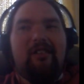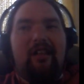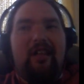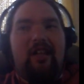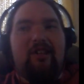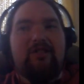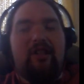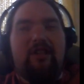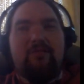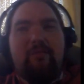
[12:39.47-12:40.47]

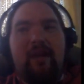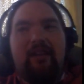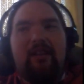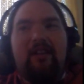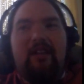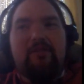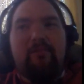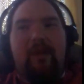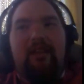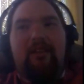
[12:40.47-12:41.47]
It's
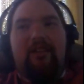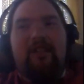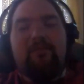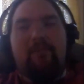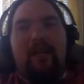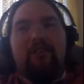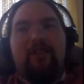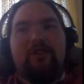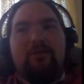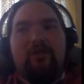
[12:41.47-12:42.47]

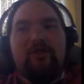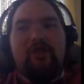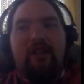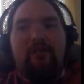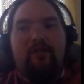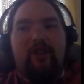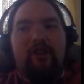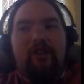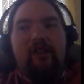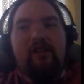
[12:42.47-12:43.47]
mainly to incite fear.